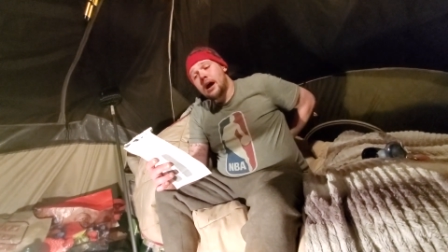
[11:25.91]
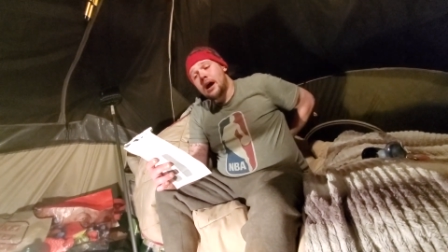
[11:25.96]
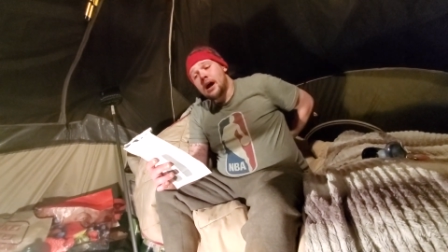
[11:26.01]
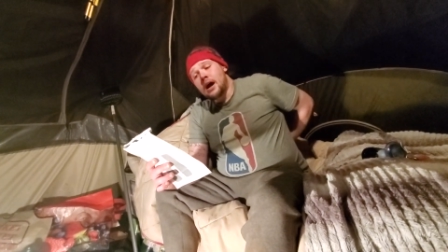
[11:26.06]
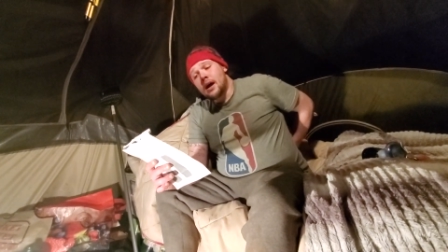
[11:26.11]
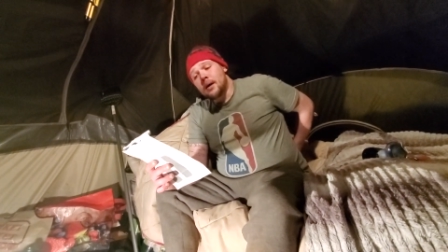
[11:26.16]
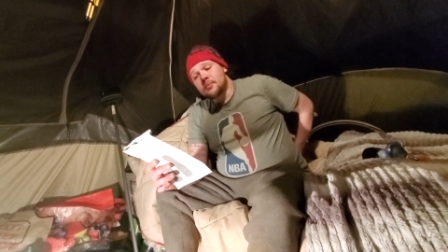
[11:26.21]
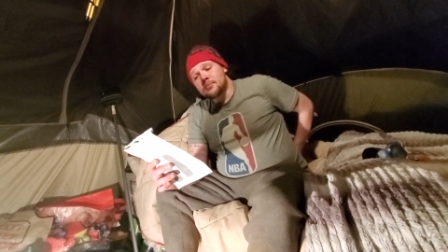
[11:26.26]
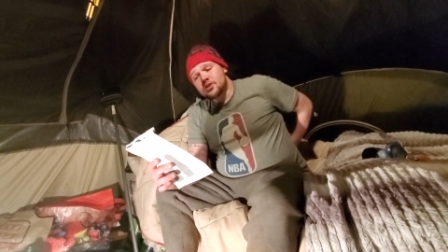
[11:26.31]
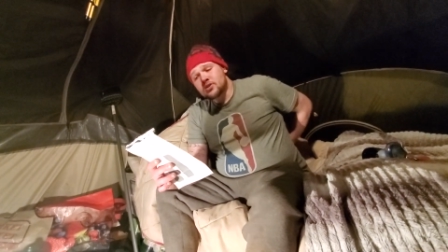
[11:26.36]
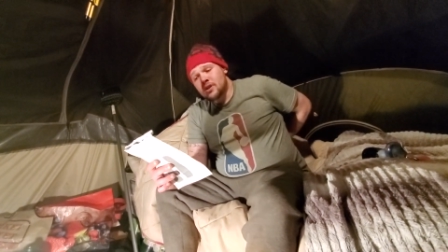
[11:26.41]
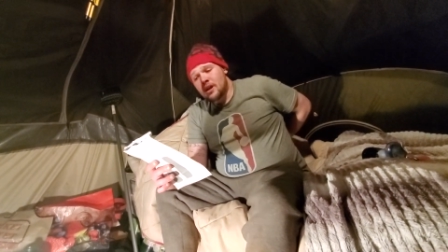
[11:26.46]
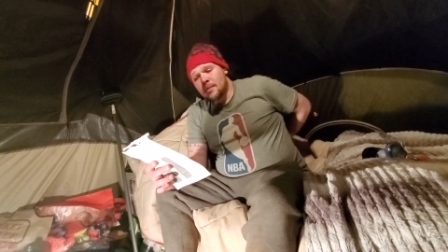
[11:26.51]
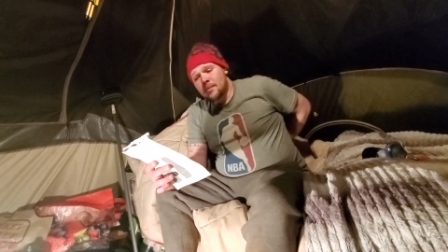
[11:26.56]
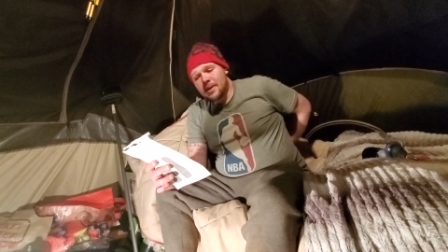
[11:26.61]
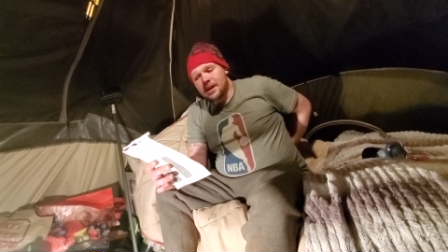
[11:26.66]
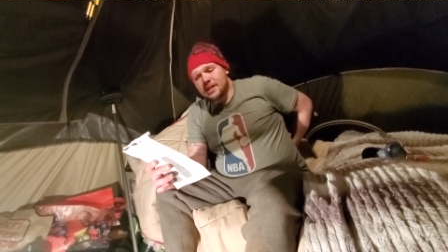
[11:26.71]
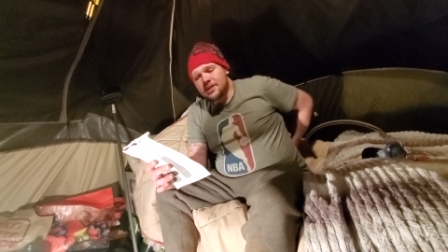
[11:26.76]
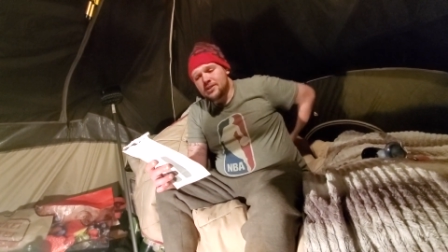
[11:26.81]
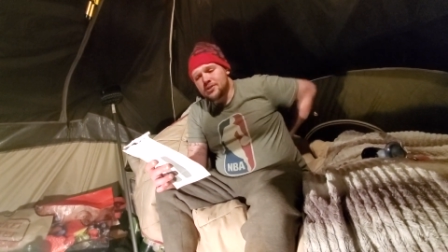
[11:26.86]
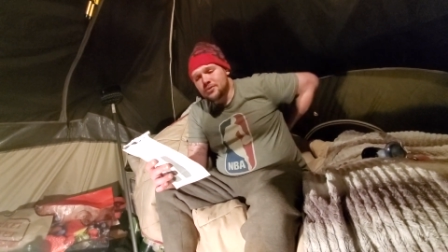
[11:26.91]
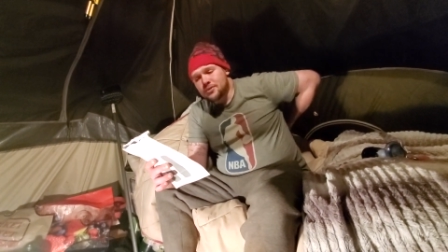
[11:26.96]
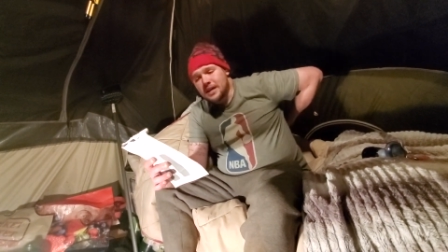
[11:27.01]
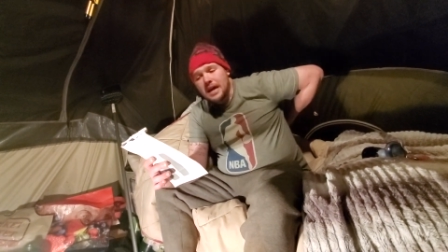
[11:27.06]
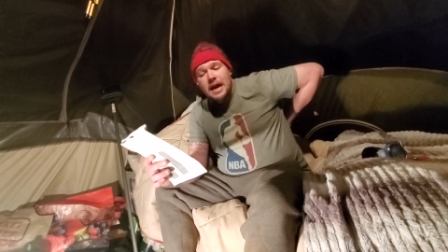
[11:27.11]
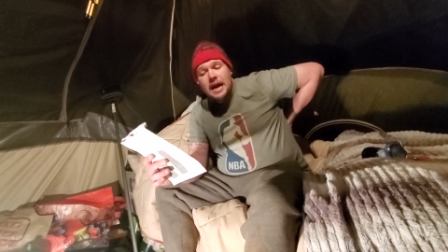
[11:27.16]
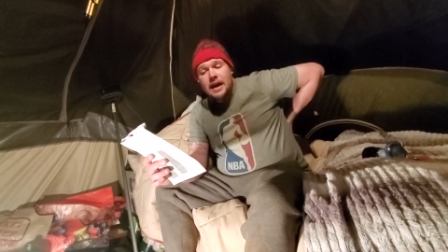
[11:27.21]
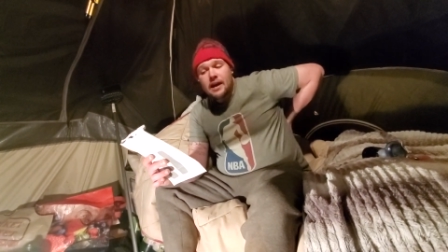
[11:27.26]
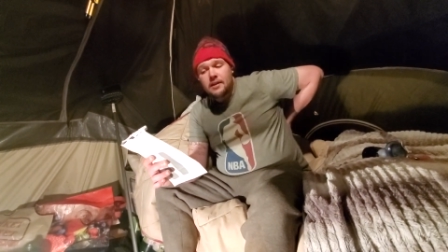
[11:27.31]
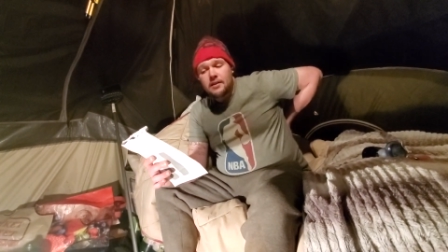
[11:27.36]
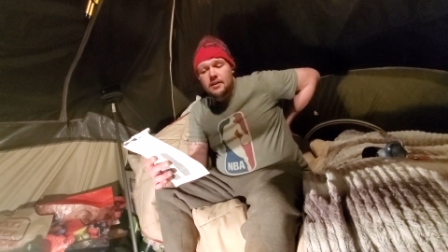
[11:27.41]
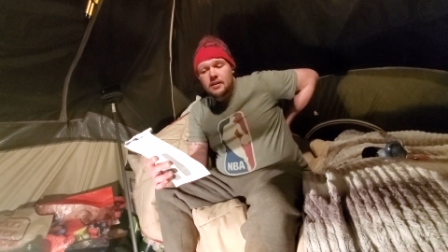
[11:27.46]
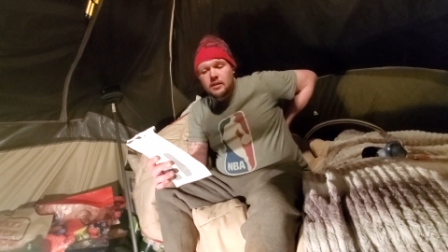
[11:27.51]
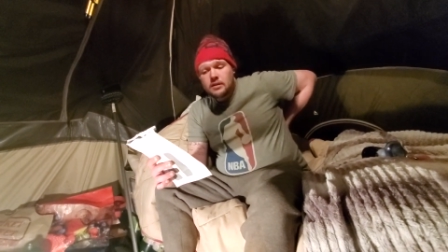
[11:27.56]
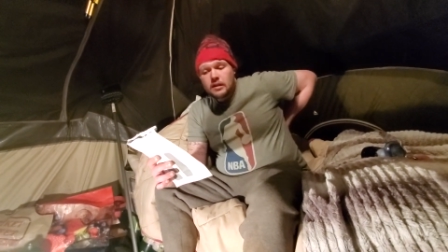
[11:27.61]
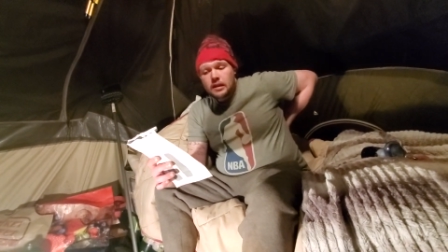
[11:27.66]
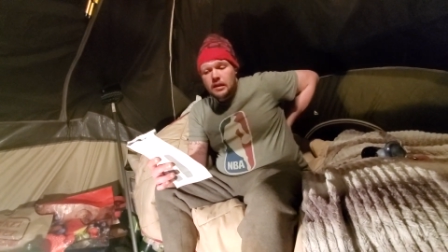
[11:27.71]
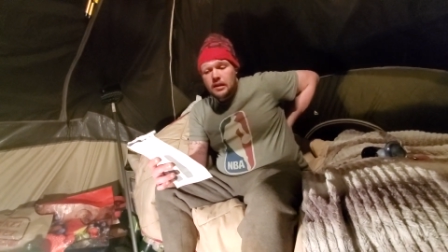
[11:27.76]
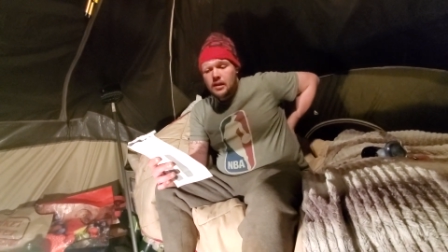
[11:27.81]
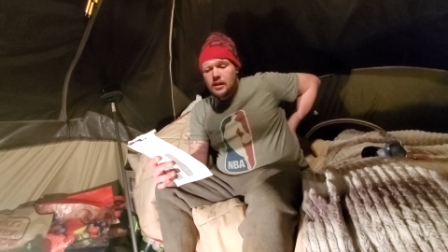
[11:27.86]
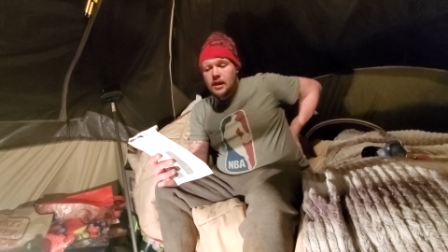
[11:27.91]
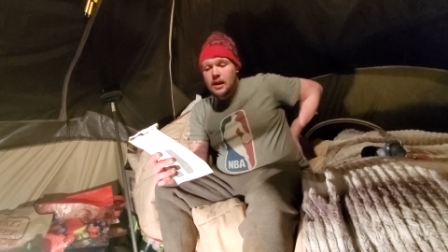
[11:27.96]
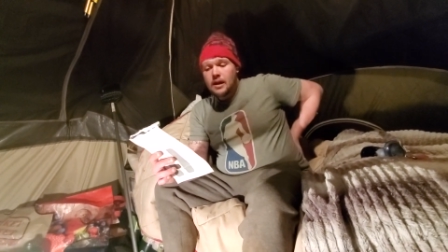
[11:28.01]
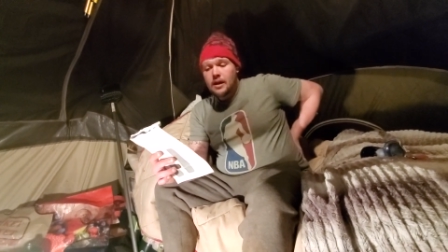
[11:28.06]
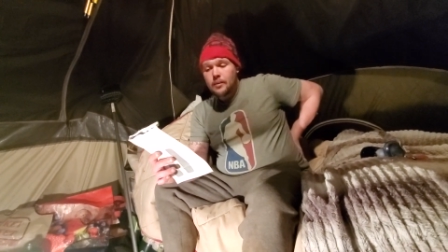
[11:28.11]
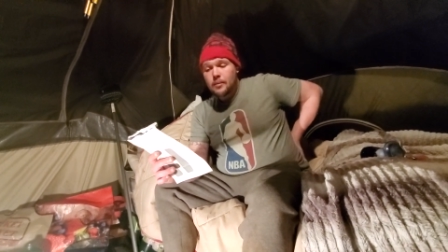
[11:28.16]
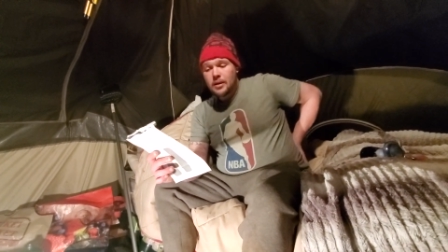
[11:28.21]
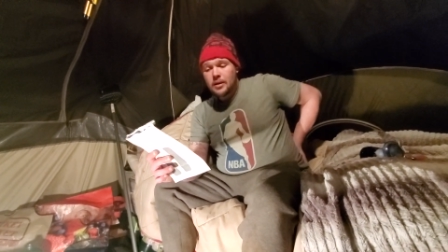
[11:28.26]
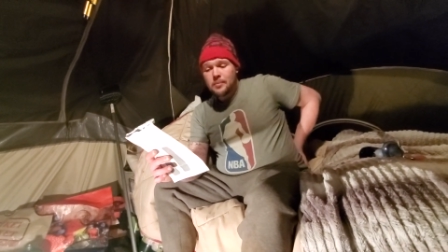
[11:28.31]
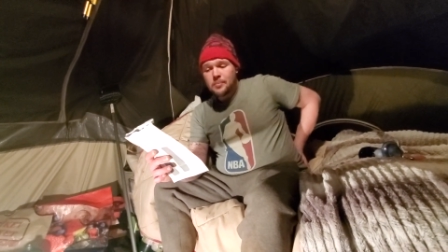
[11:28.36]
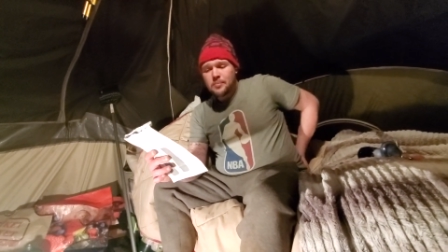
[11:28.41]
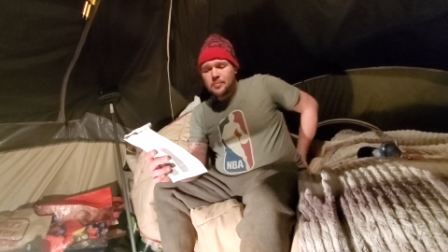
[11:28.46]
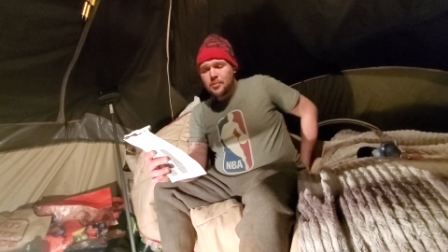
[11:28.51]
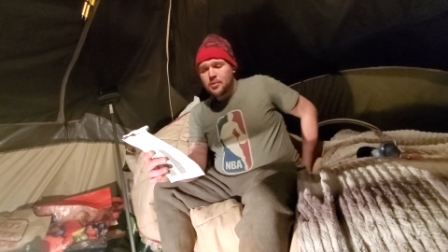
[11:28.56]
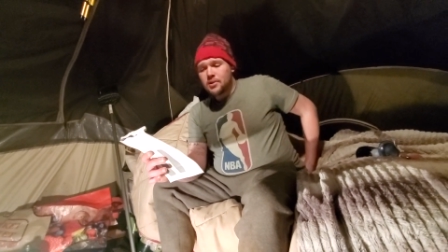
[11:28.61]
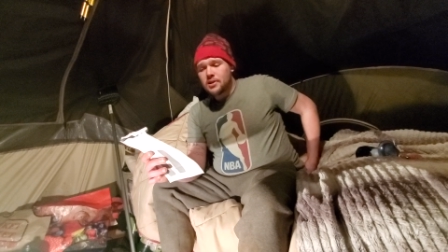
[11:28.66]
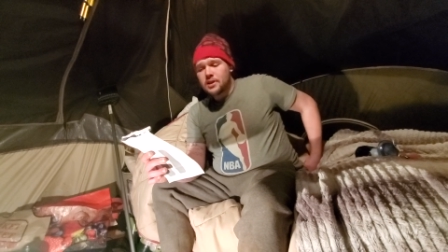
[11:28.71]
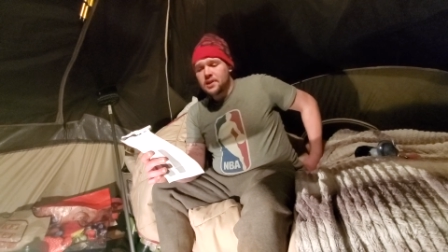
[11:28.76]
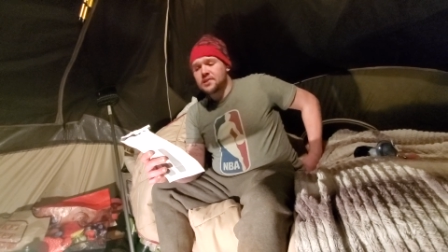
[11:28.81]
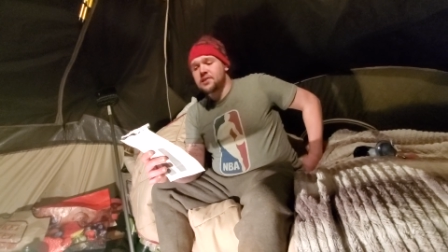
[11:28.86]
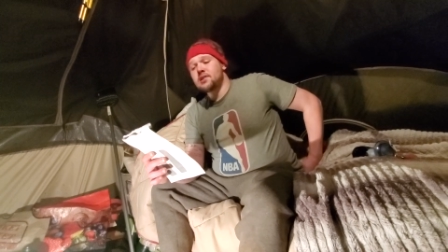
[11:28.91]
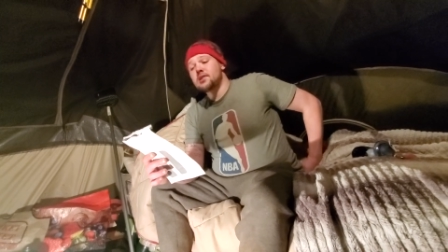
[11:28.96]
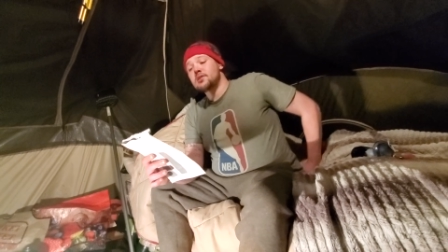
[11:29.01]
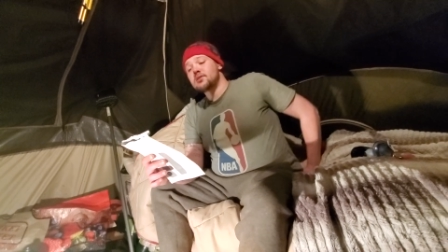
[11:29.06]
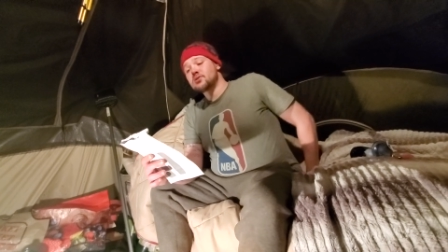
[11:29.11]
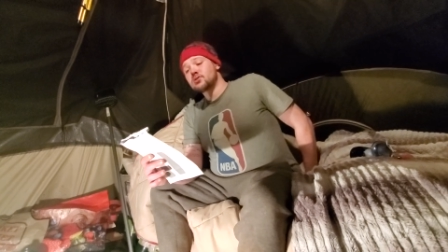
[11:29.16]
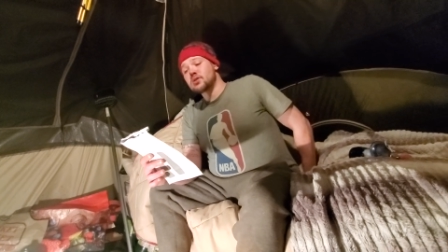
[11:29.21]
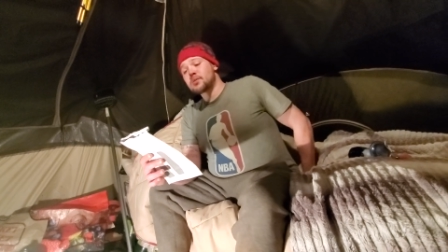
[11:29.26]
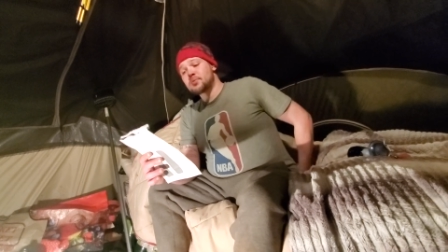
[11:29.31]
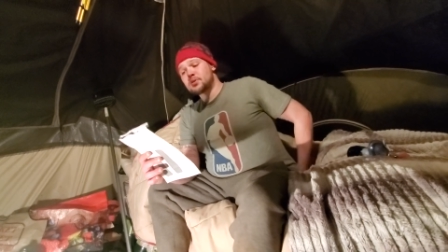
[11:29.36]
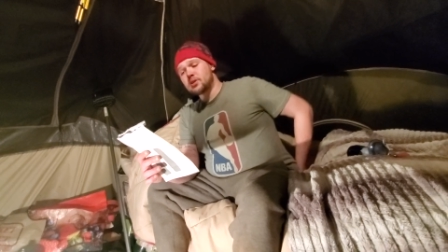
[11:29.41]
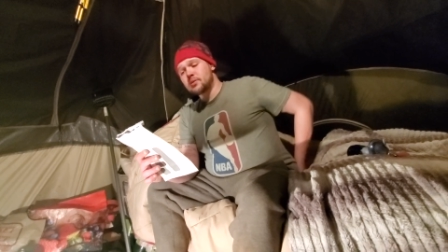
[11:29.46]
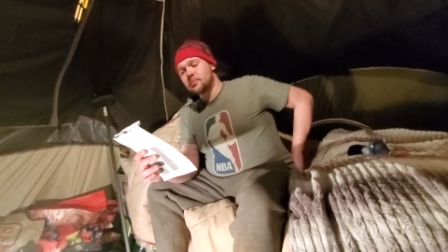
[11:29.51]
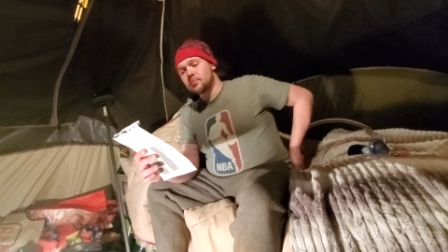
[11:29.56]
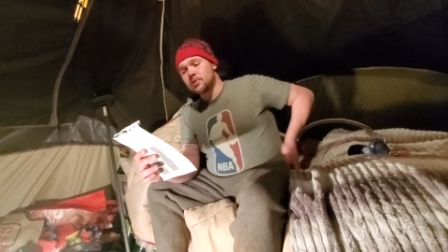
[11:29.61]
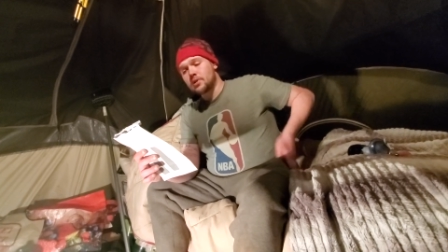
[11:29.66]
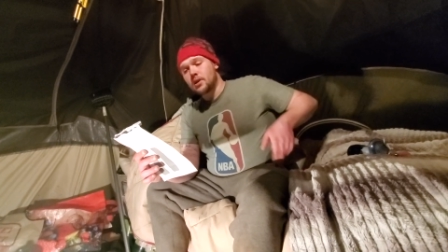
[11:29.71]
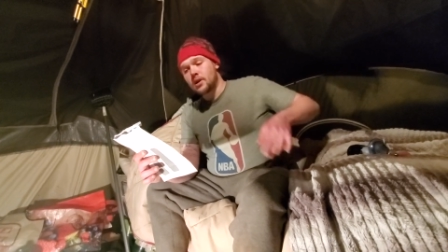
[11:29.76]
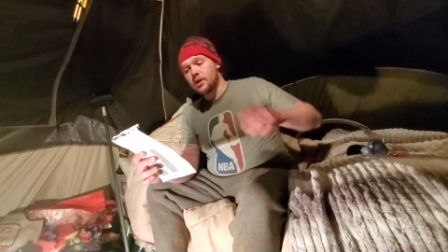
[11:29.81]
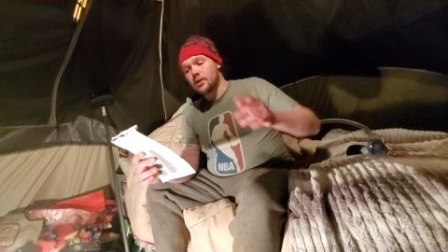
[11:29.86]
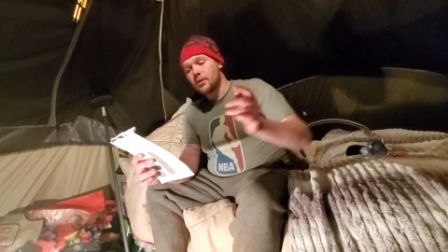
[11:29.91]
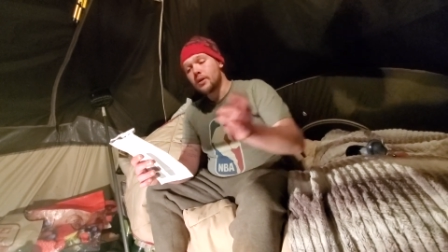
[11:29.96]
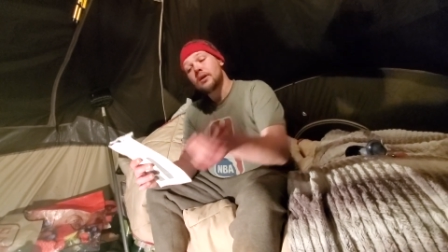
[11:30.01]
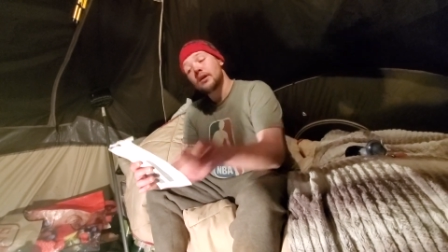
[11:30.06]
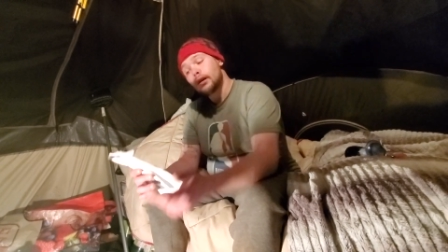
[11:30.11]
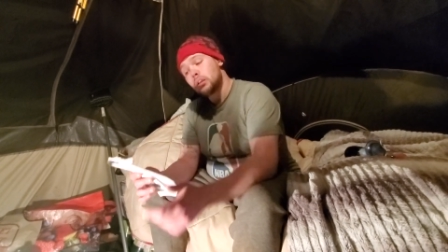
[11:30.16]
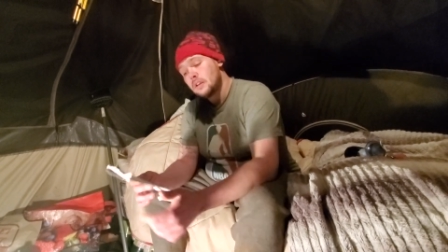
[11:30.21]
Um, so I might do that. Um, I put it in the description below.